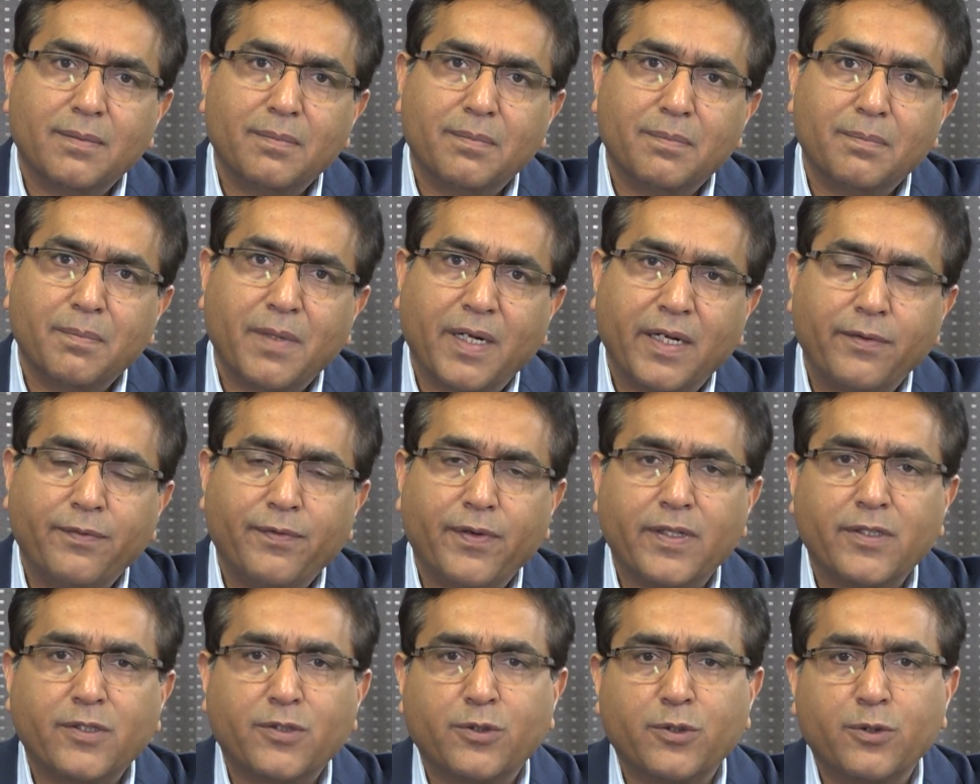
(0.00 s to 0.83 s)

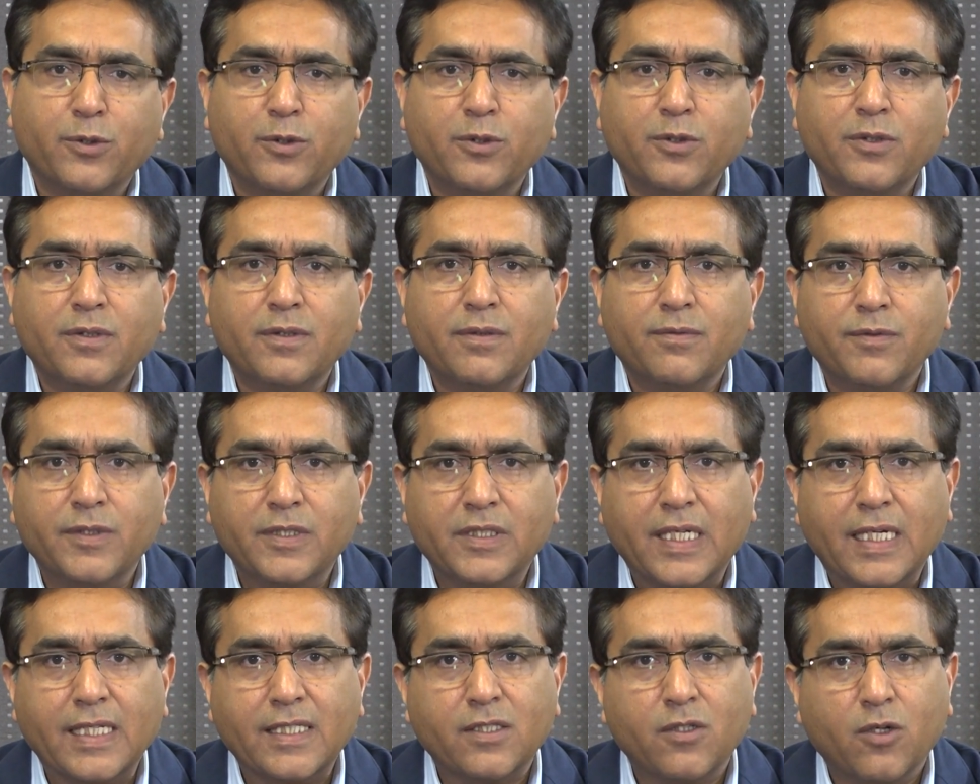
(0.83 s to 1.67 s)
manifestos,
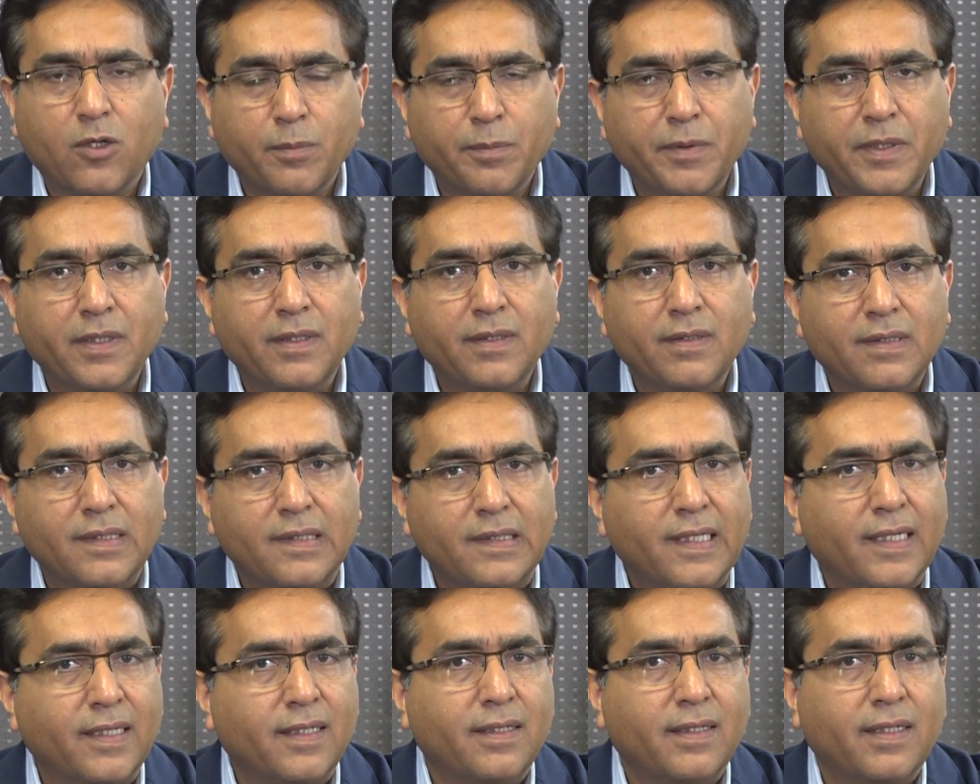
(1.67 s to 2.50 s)
which has not been
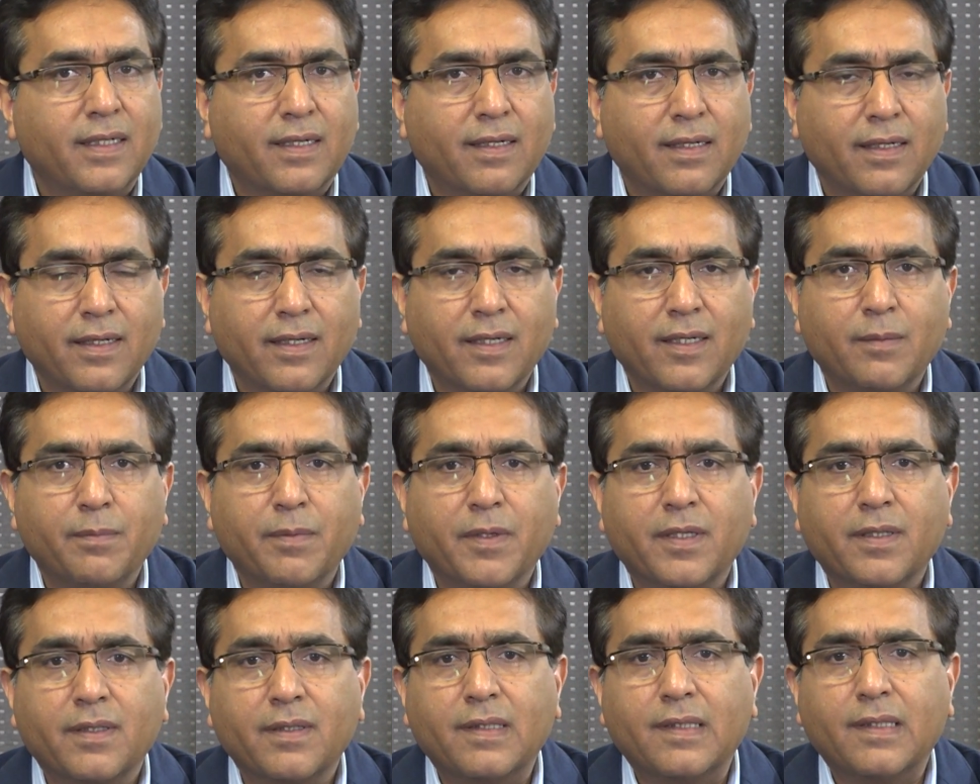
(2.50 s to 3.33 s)
yet declared,
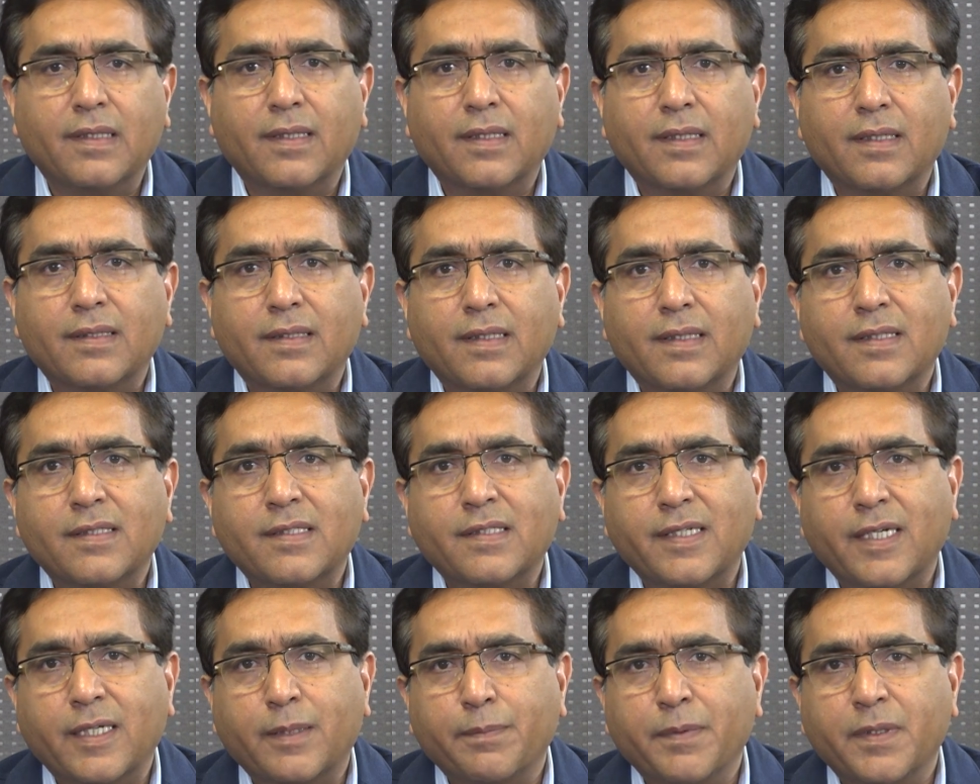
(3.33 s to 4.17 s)
but there are
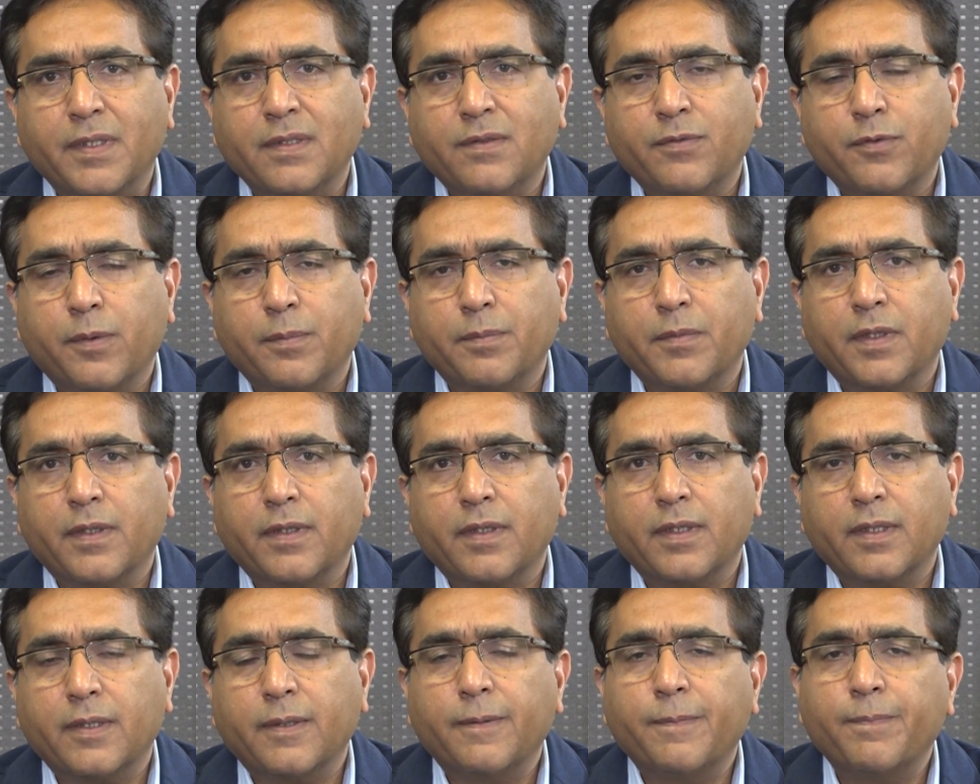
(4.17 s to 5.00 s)
statements from
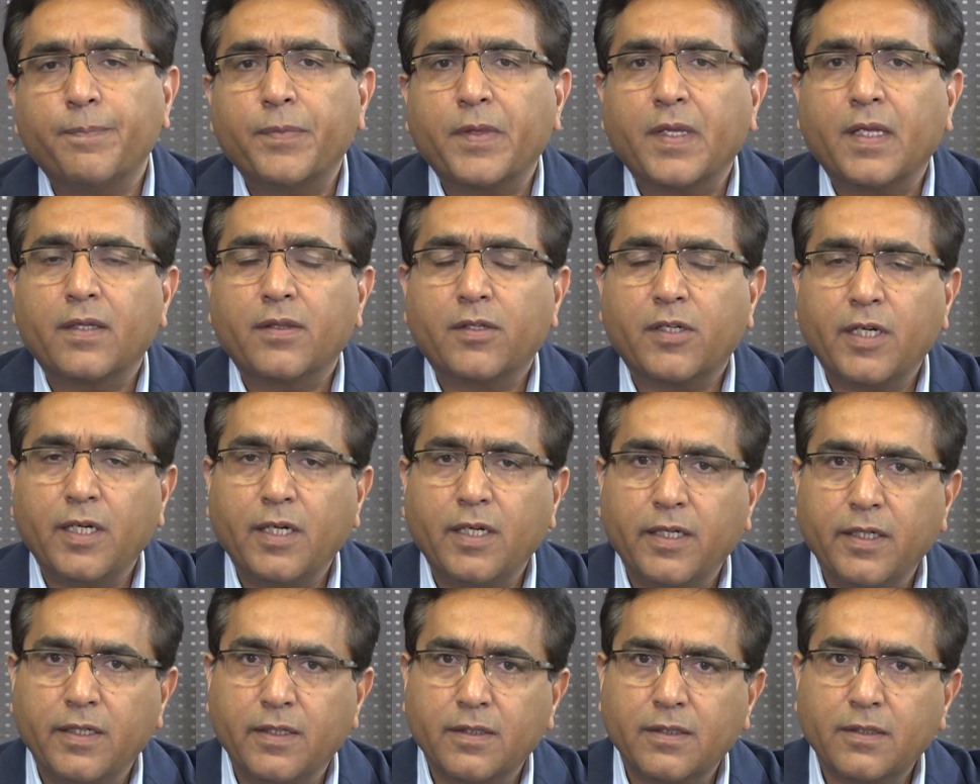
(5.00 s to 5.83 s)
the three
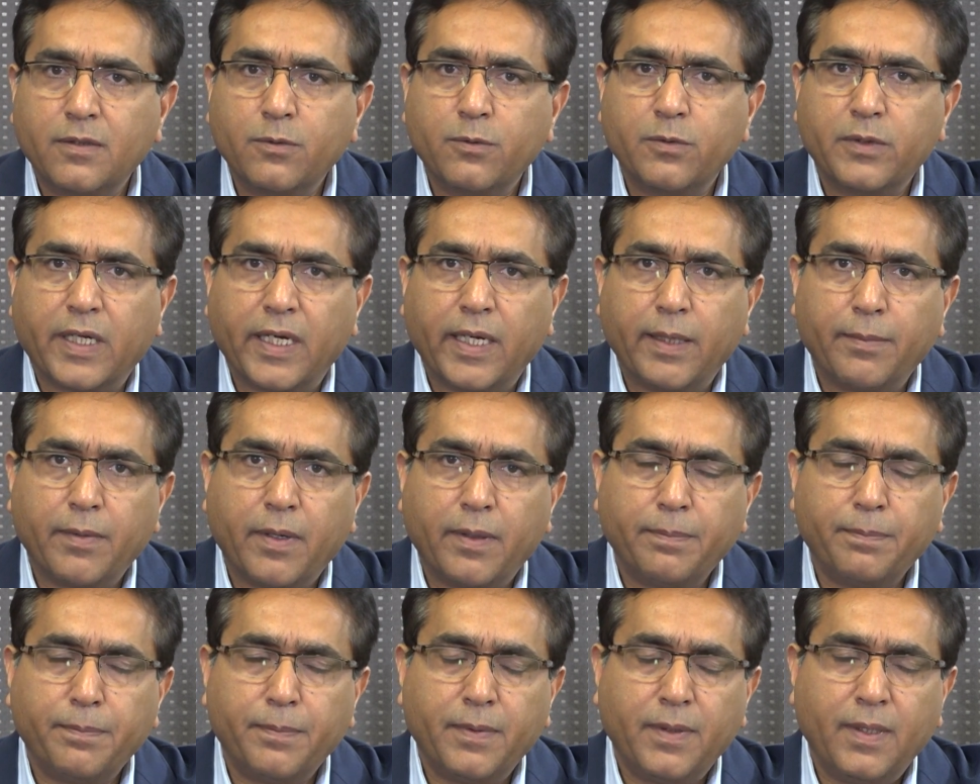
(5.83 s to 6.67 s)
leaders who came
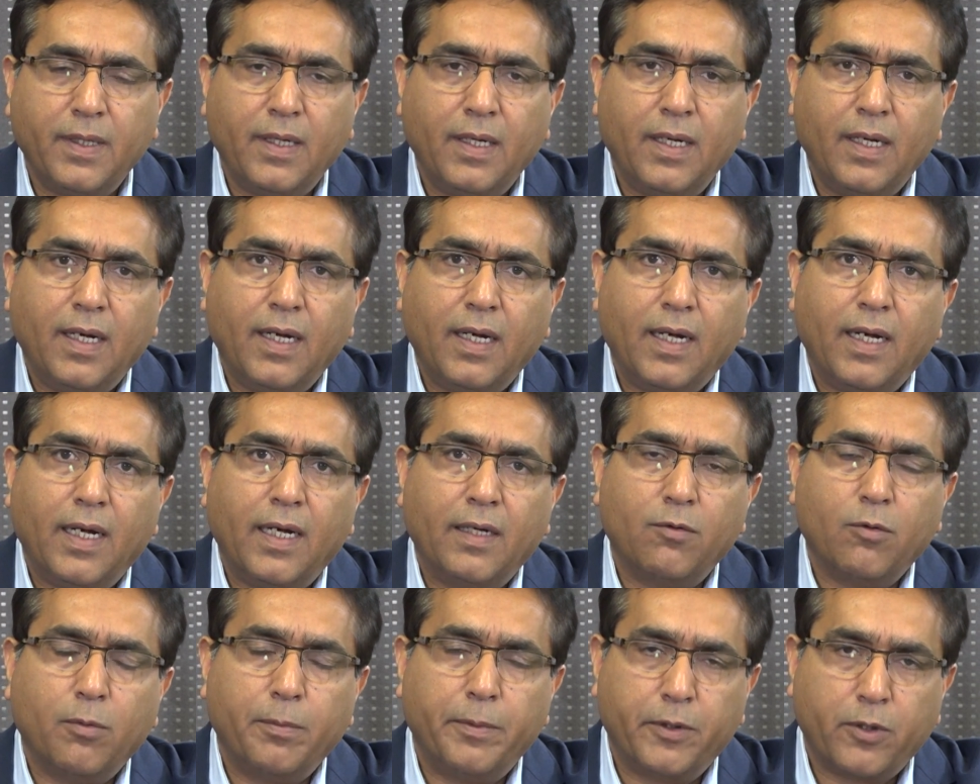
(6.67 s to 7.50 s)
up,
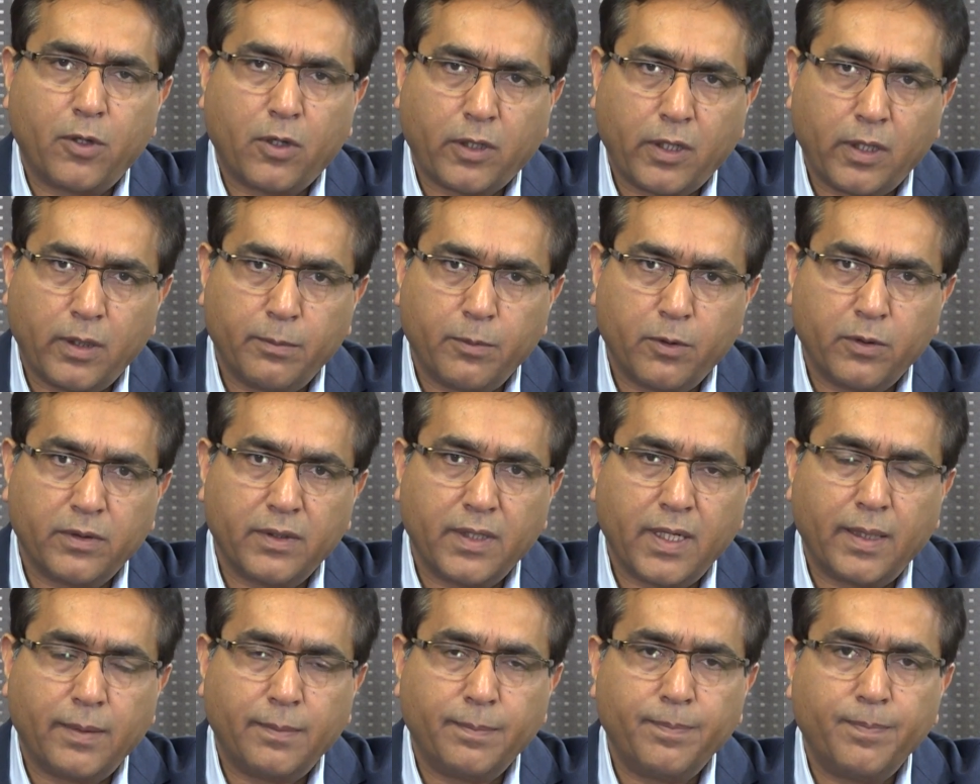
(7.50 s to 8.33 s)
and we'll be talking about
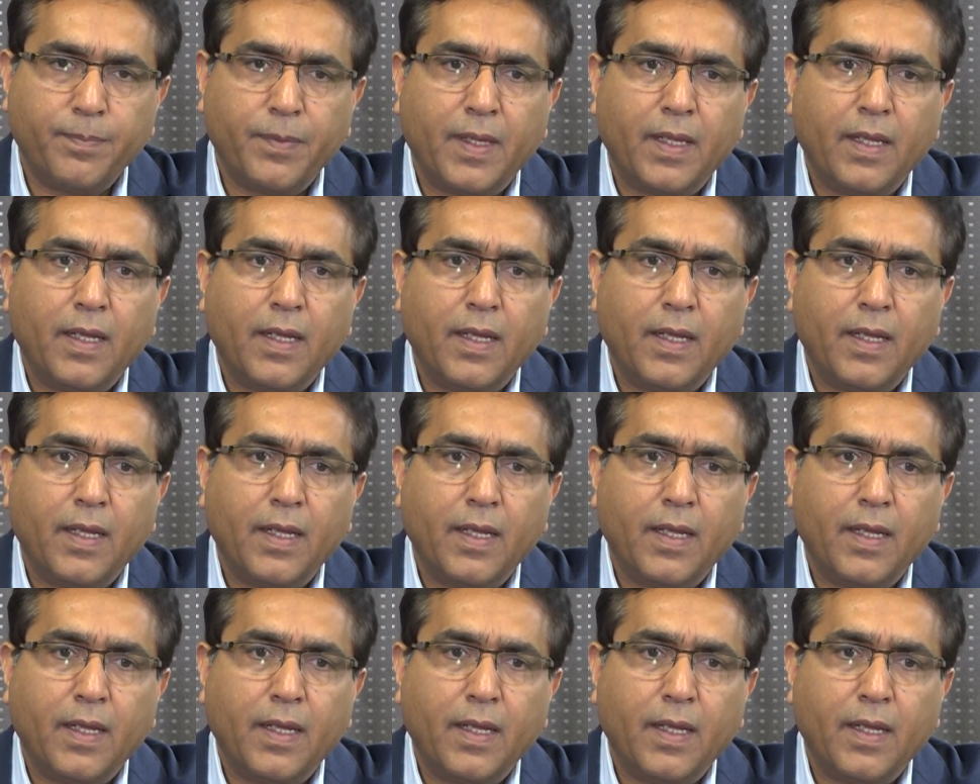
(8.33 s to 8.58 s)
them.